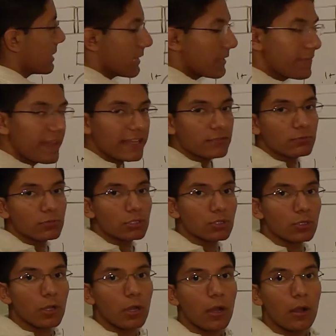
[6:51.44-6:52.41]
And that's what you
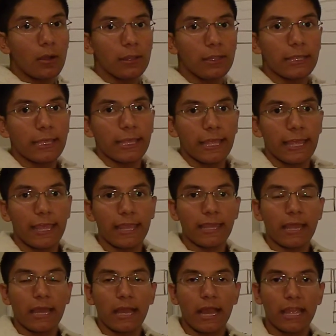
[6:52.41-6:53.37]
call an
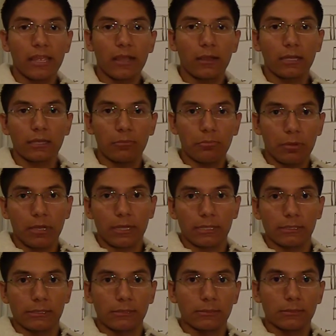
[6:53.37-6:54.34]
ionic
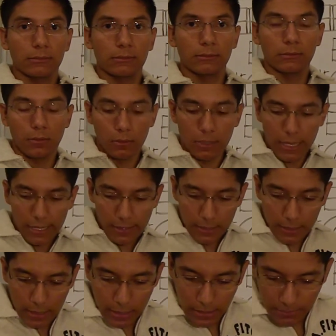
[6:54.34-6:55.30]
bond. Okay?
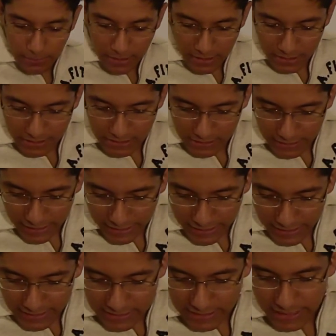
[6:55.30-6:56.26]
Because like
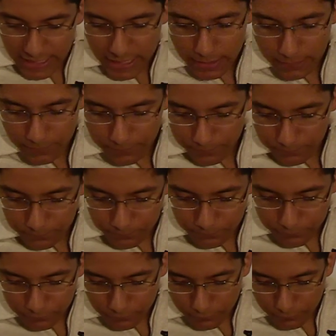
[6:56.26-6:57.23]
I said,
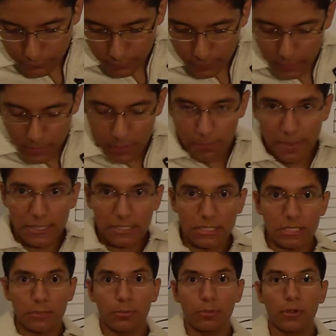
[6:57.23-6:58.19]

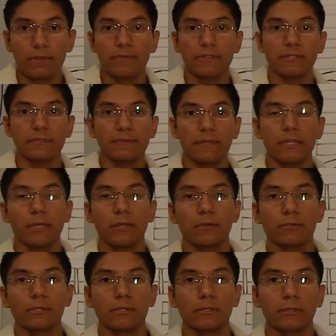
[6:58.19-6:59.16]
mentioned in previous
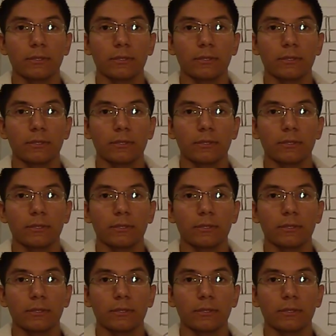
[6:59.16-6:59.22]
videos,